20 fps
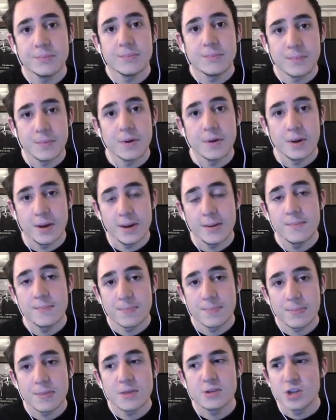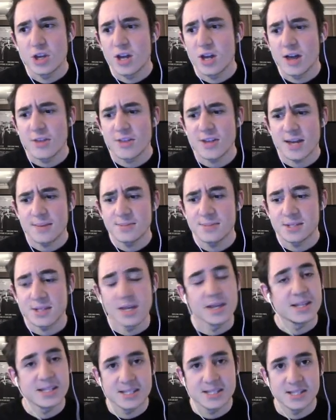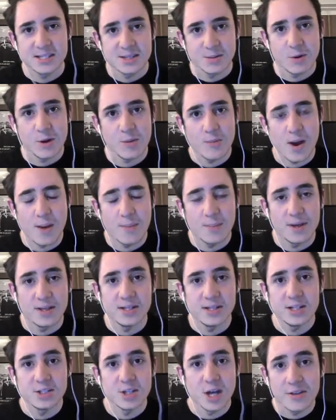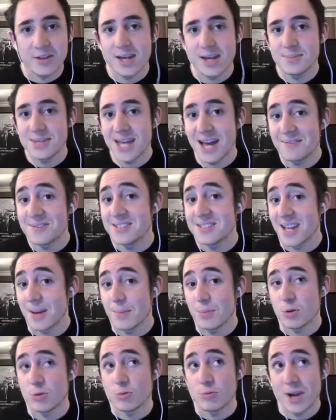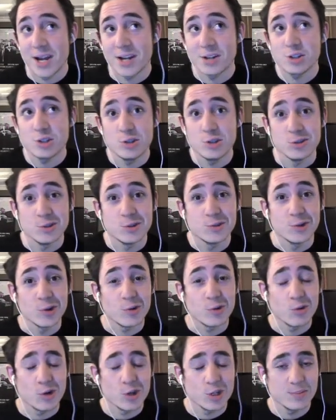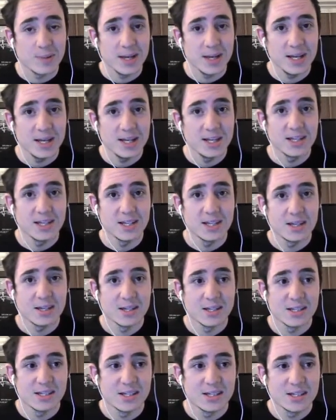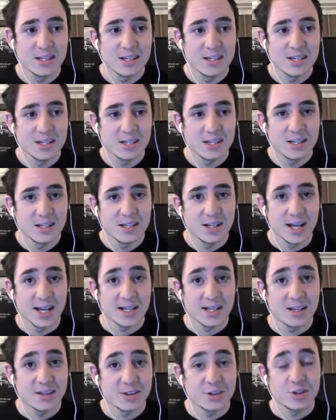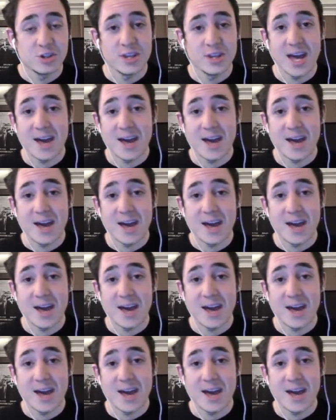Okay. Do other games... this is where I'm a bit into. Do other games have separate ranked queues for crossplay? Like, do they have